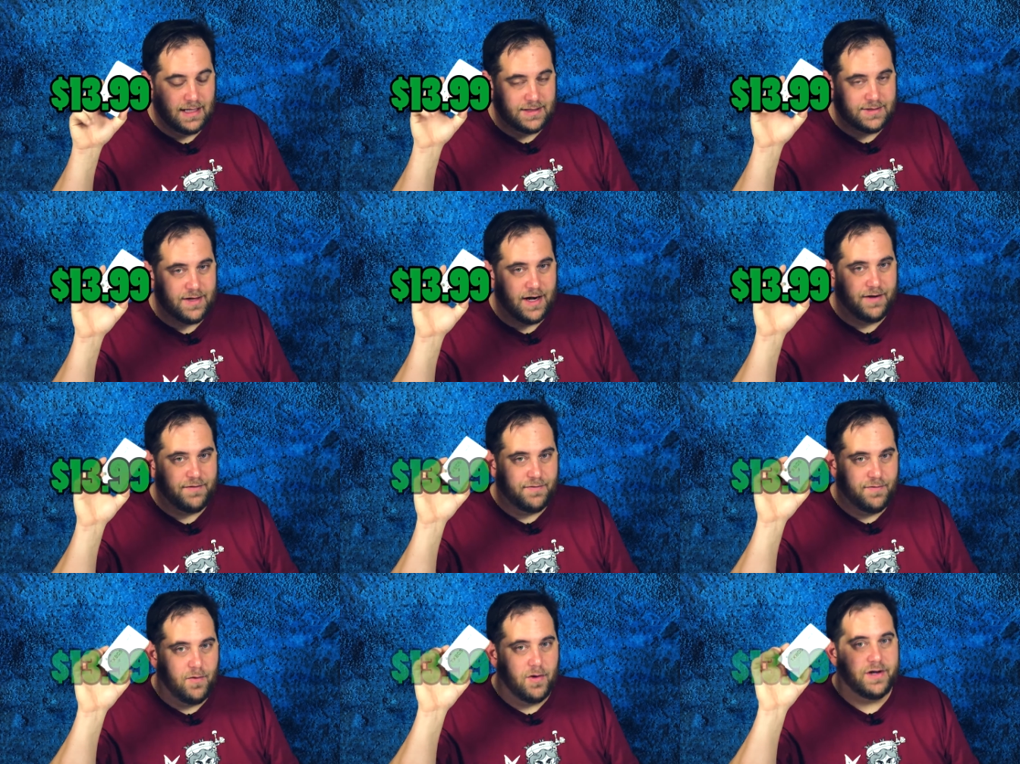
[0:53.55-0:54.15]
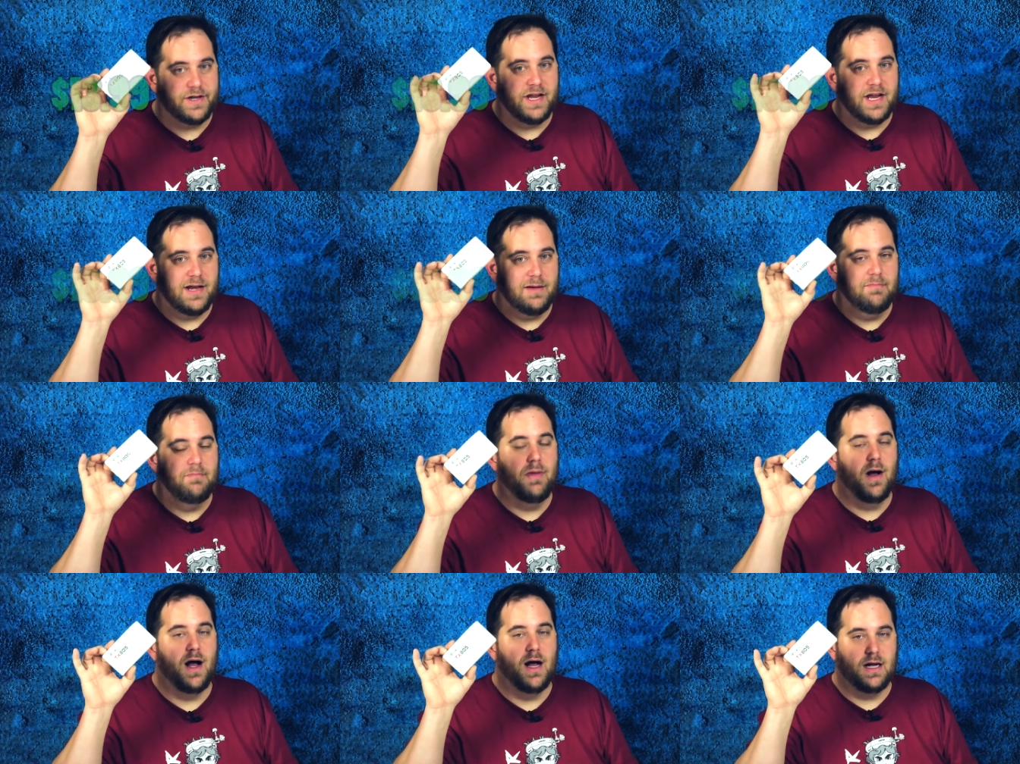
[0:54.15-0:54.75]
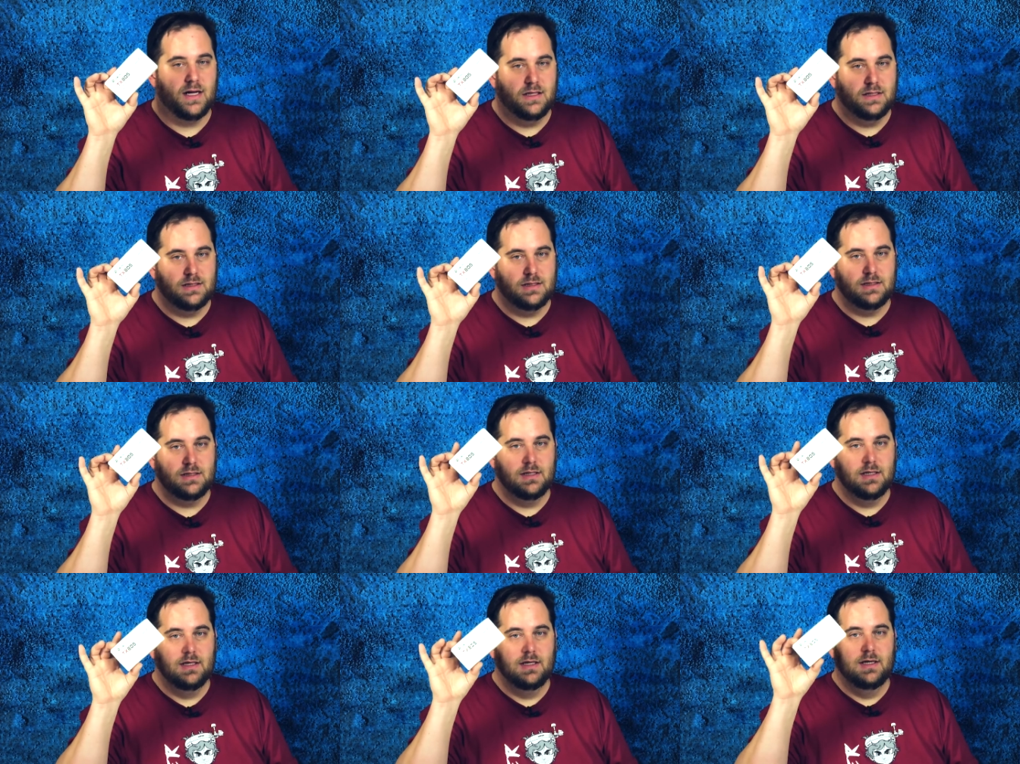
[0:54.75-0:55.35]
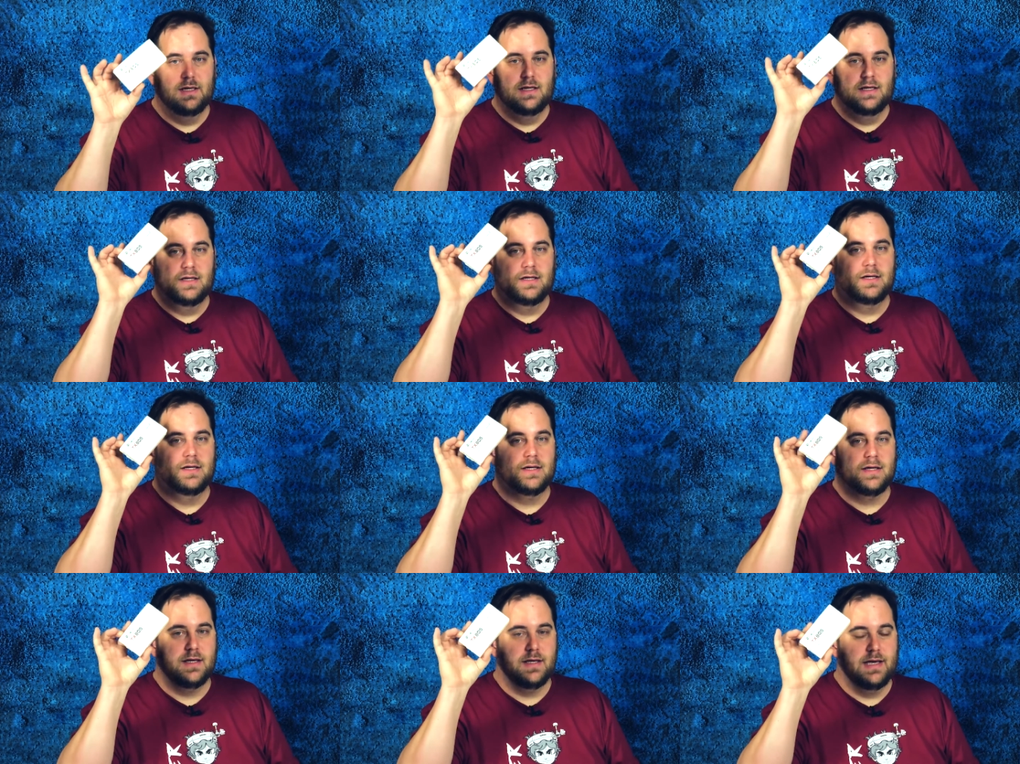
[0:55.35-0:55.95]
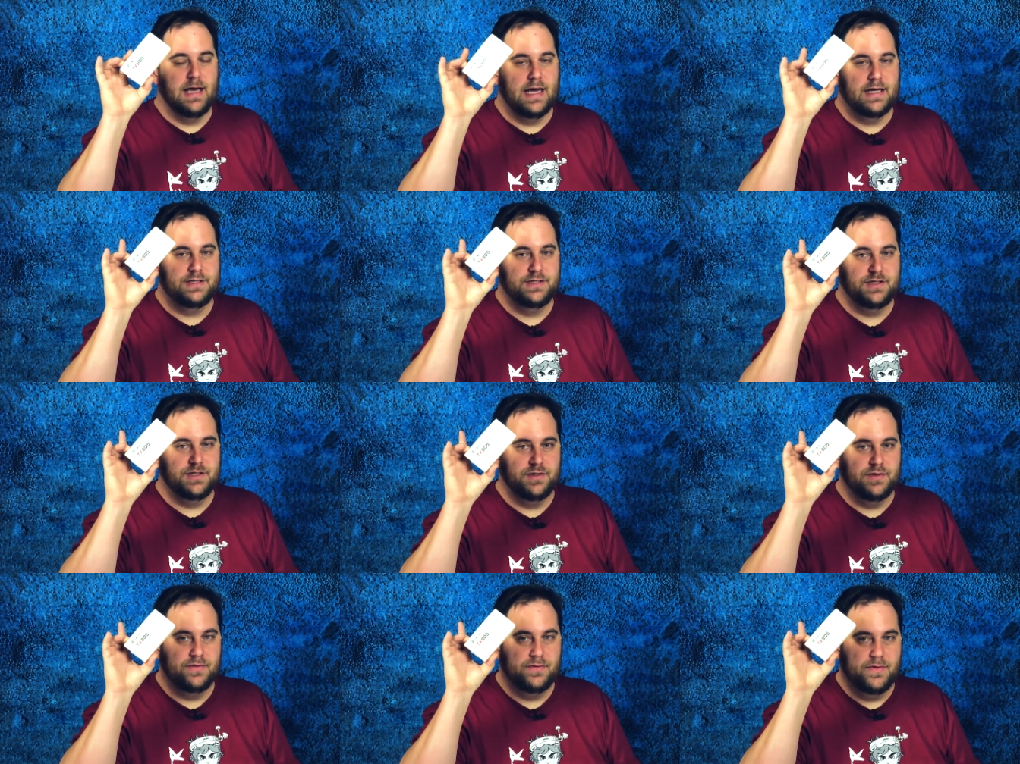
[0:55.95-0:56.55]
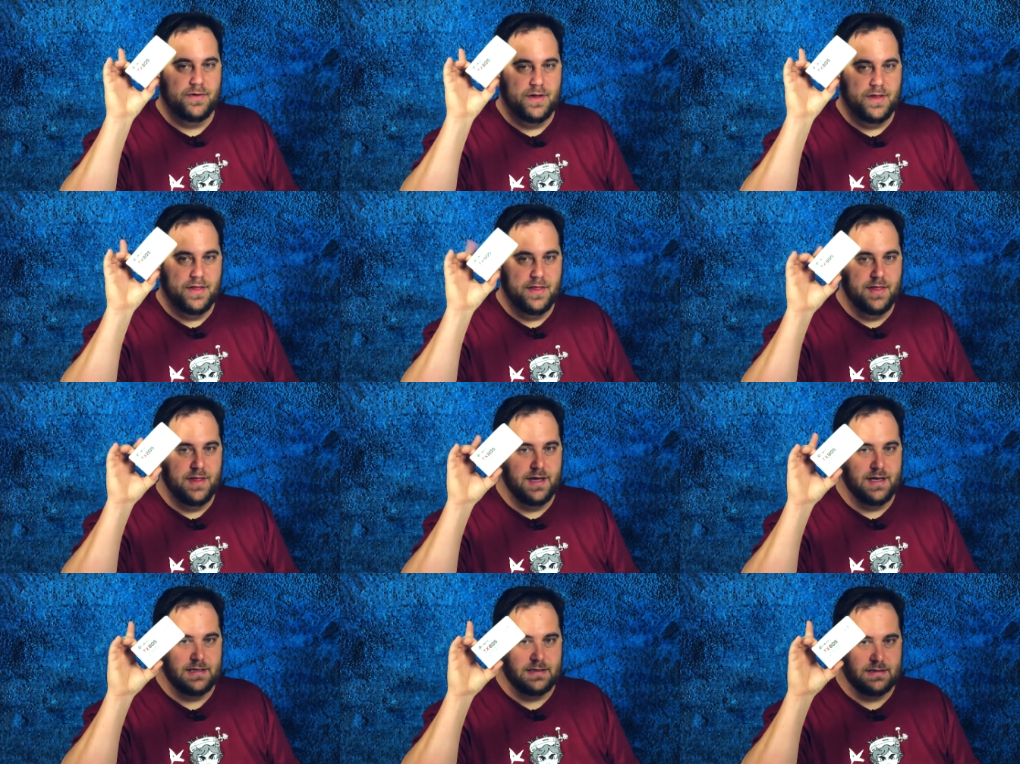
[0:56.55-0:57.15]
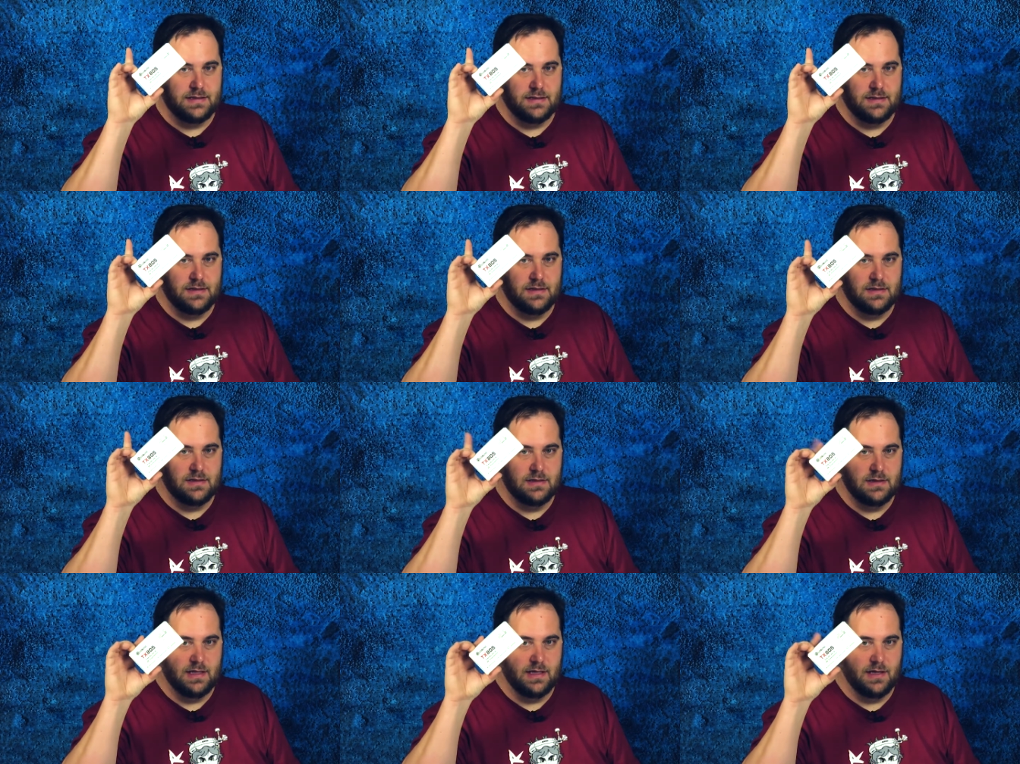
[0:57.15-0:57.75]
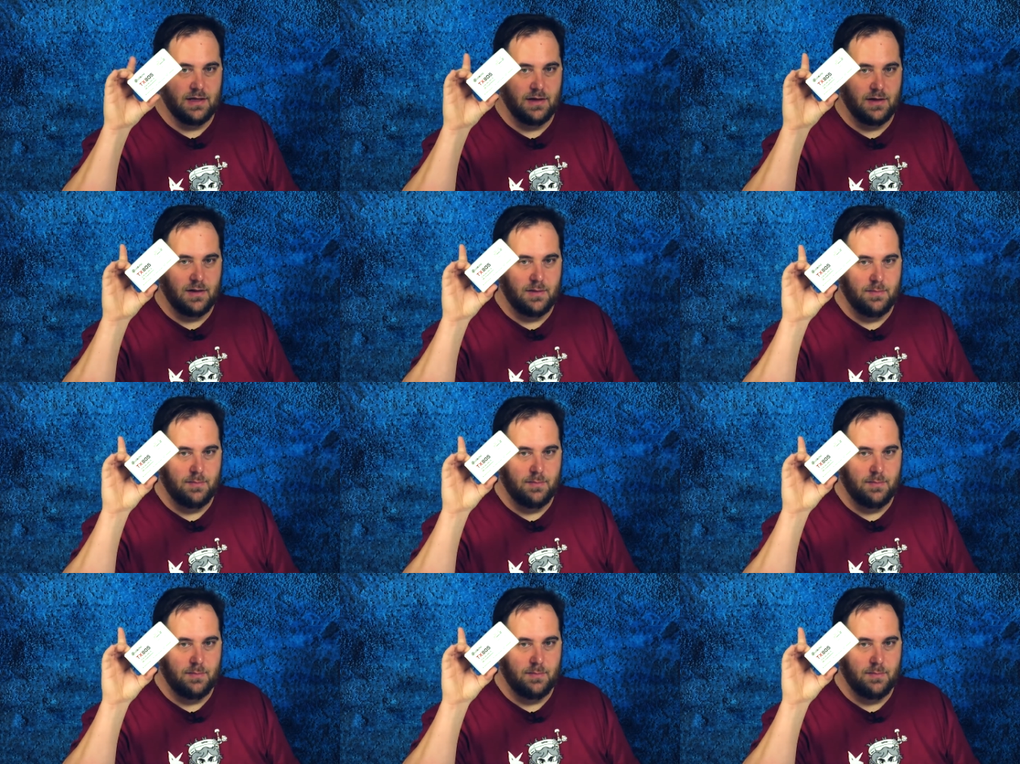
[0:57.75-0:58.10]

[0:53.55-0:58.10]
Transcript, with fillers: That's right, 14 bucks get you this little